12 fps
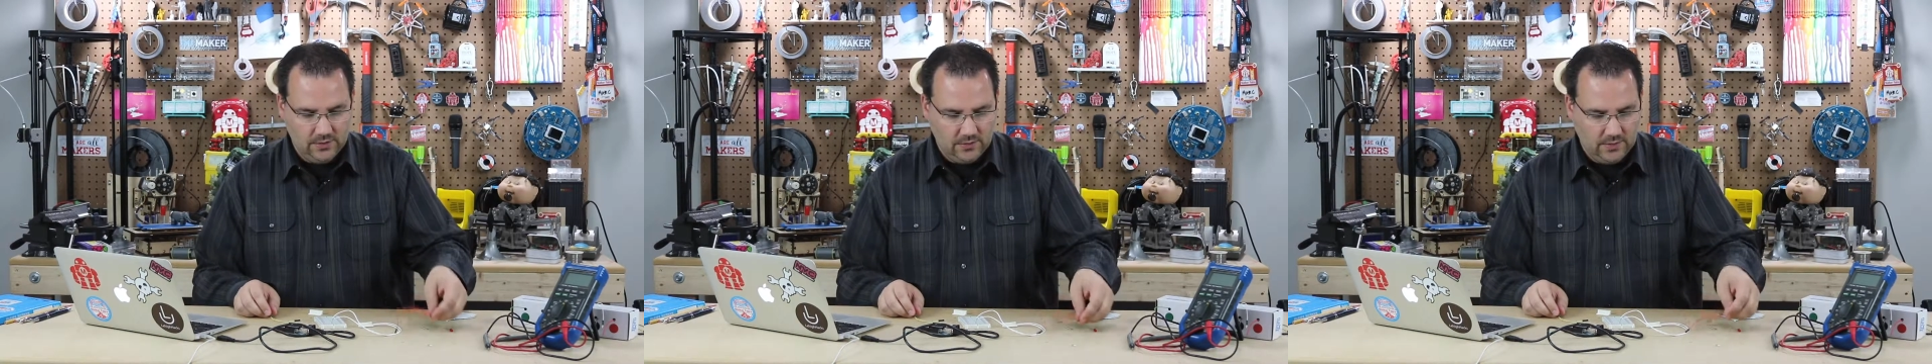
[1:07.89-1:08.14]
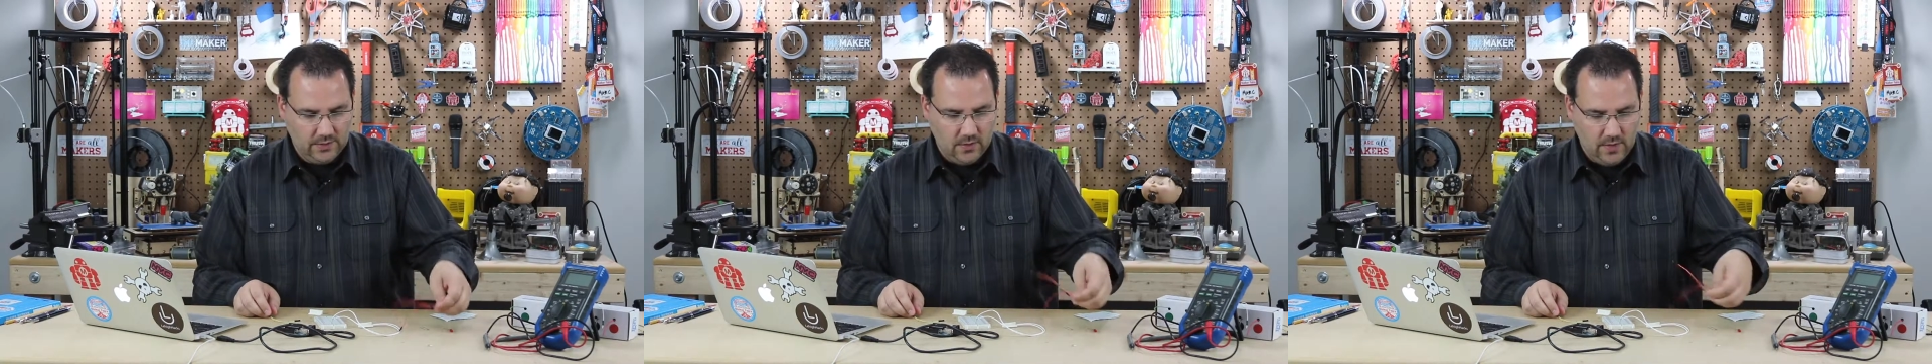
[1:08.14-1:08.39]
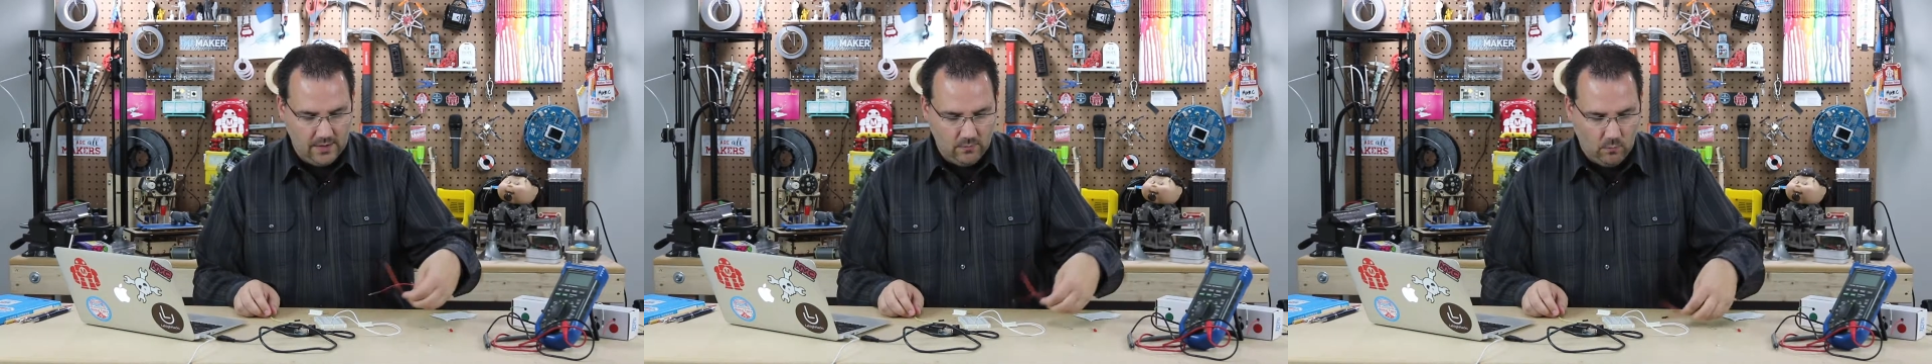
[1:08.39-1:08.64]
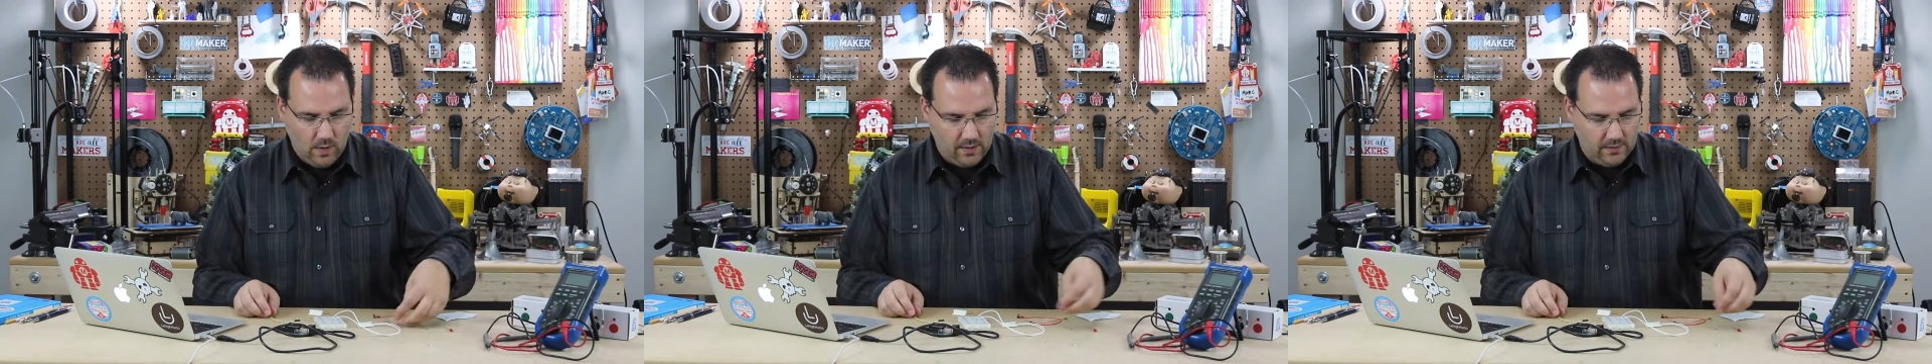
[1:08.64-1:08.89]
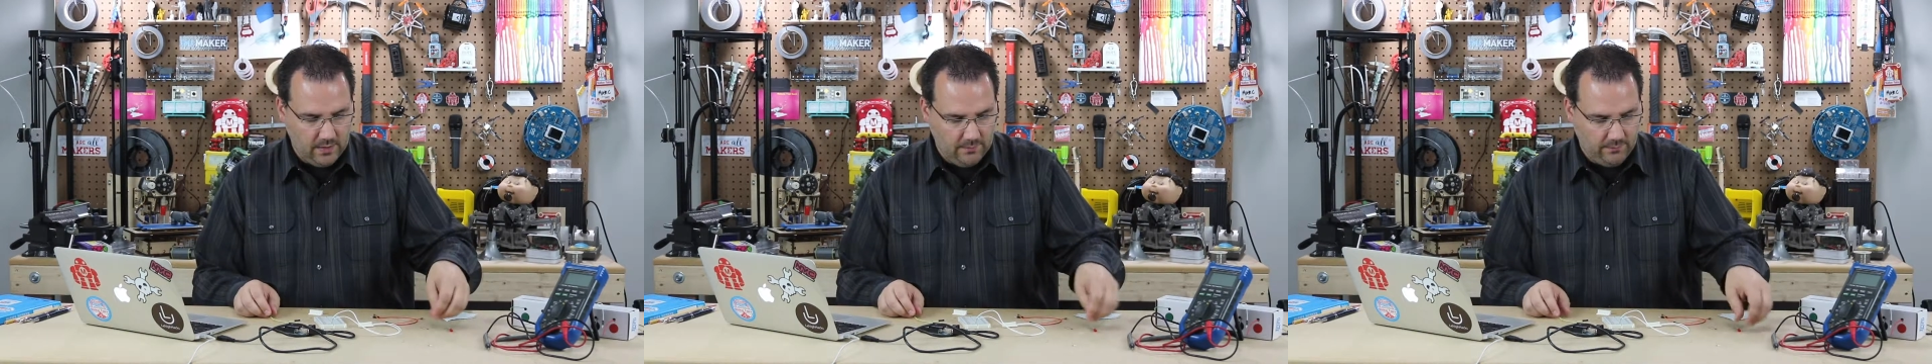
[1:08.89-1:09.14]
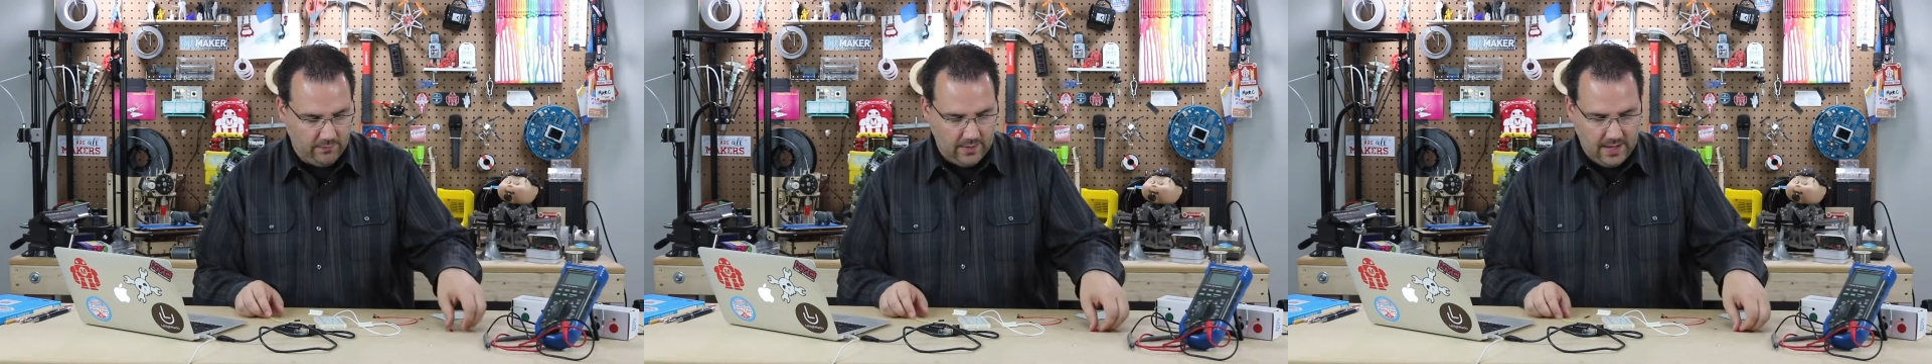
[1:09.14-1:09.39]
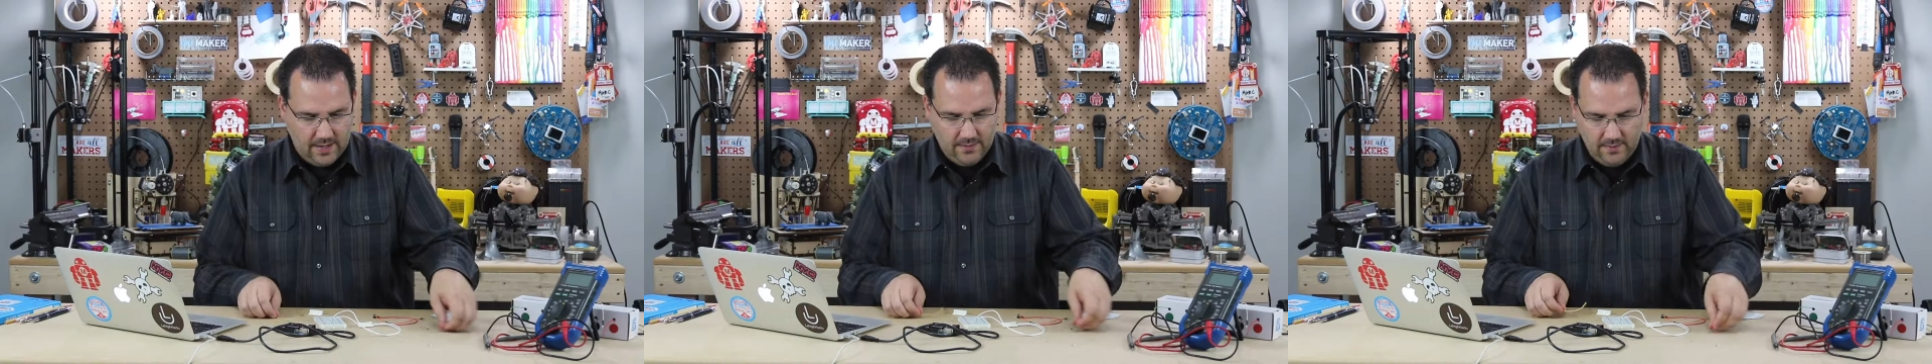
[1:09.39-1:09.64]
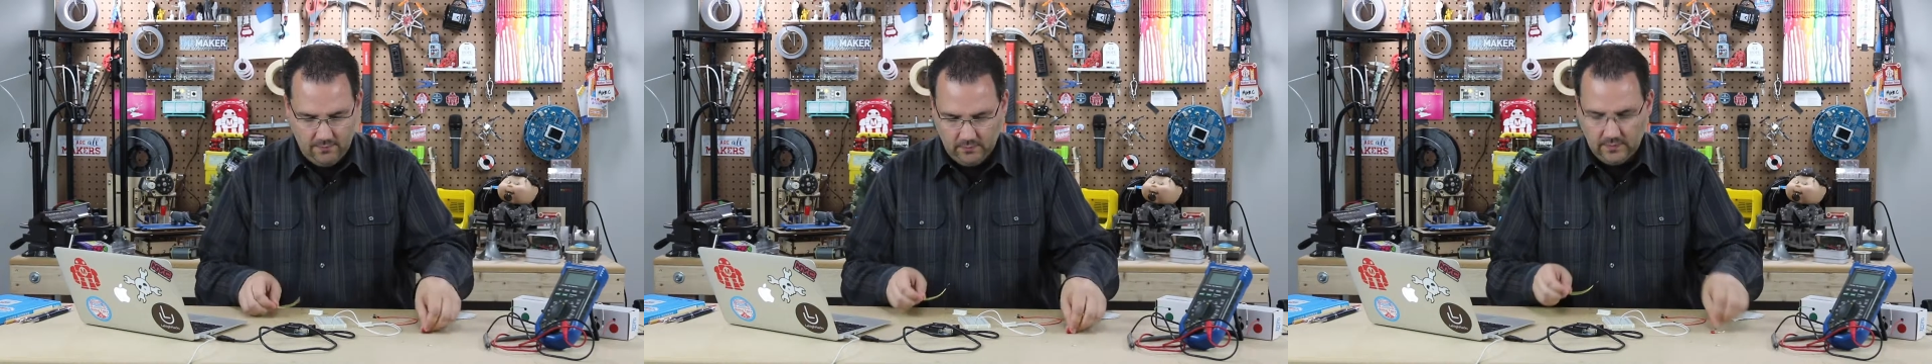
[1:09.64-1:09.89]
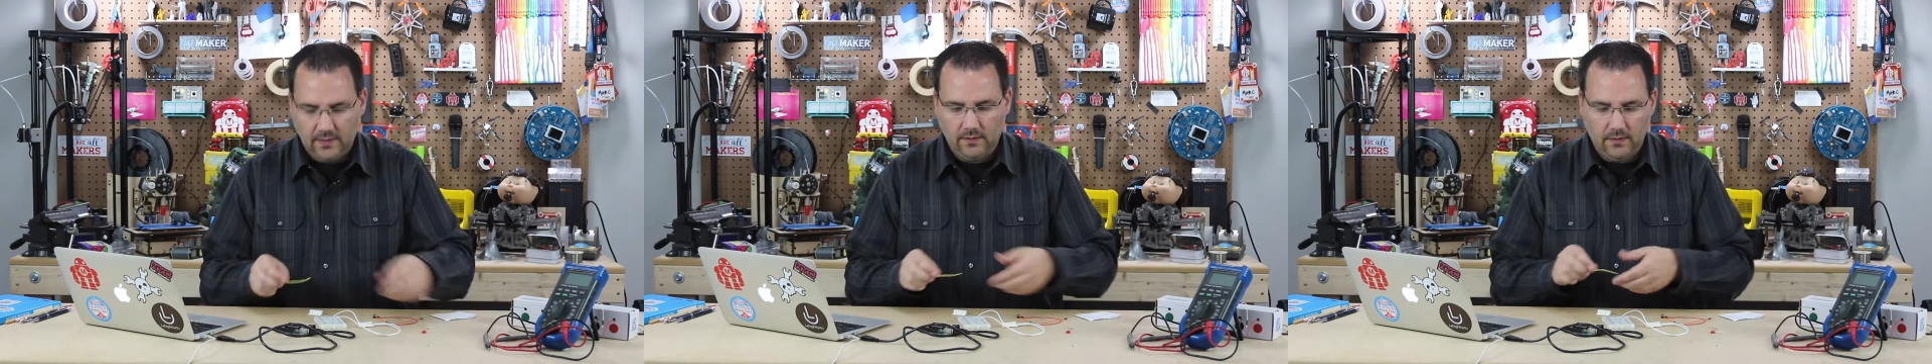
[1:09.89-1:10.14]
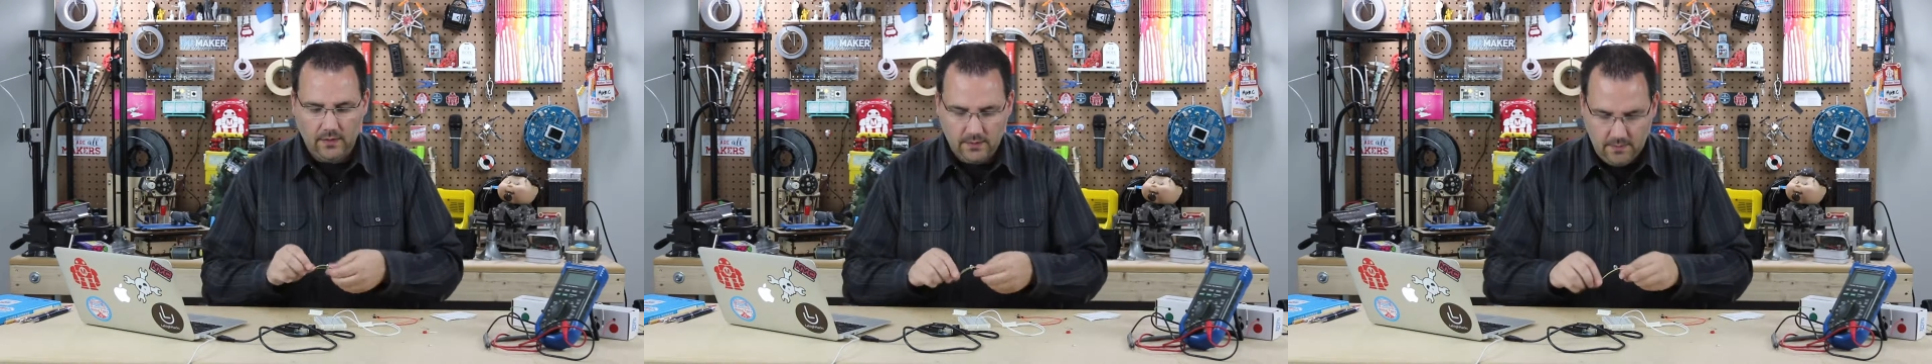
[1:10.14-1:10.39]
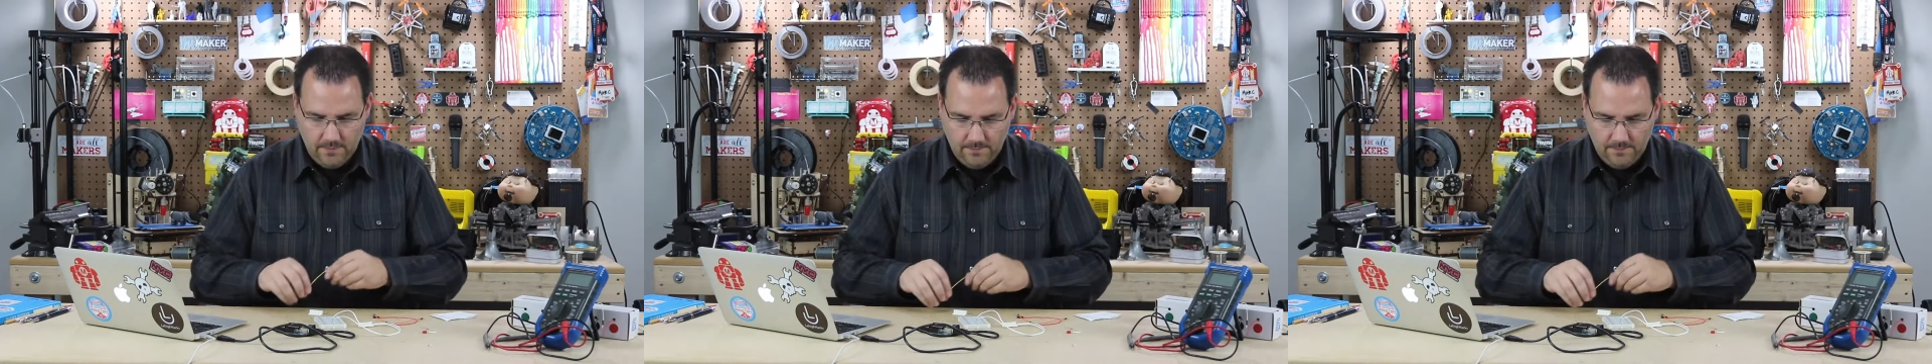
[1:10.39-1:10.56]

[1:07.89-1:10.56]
So I'm going to go ahead and wire it up for that, and then we'll take a look.